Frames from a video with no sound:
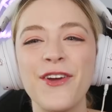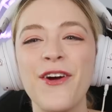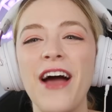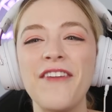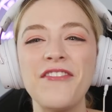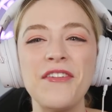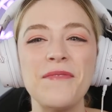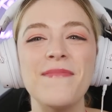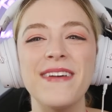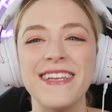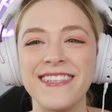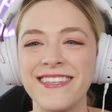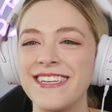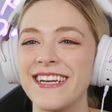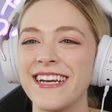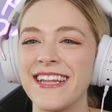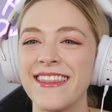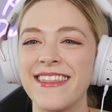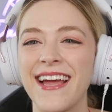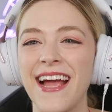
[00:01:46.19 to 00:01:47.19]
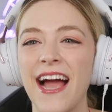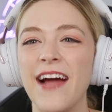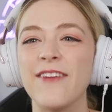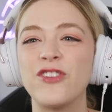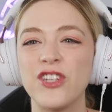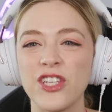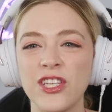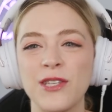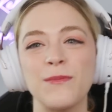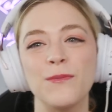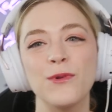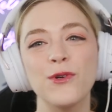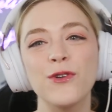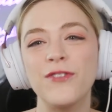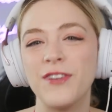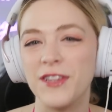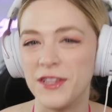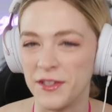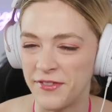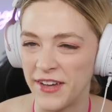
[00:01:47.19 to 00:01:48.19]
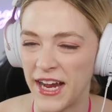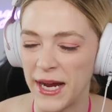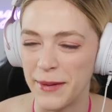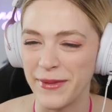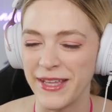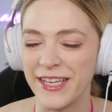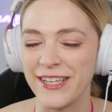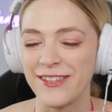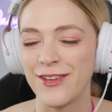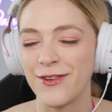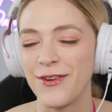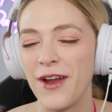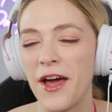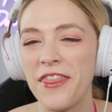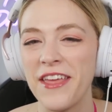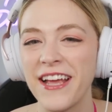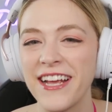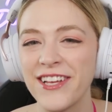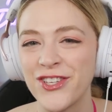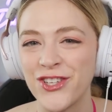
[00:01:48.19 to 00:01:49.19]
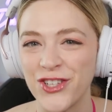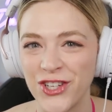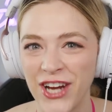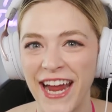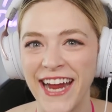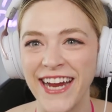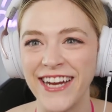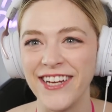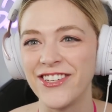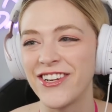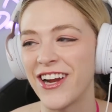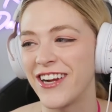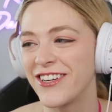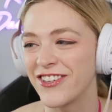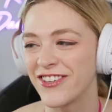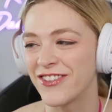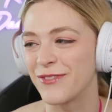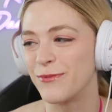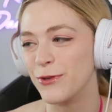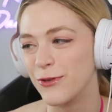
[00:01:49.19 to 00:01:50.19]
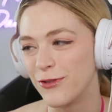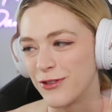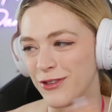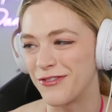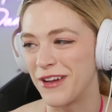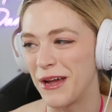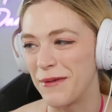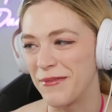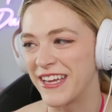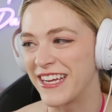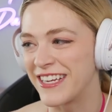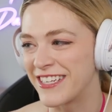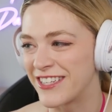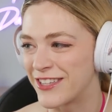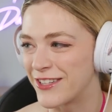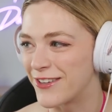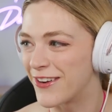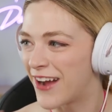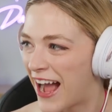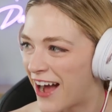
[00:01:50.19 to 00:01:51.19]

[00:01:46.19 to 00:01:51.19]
You haven't missed anything. I've just moved the family. So nothing has changed. I just moved the family into the new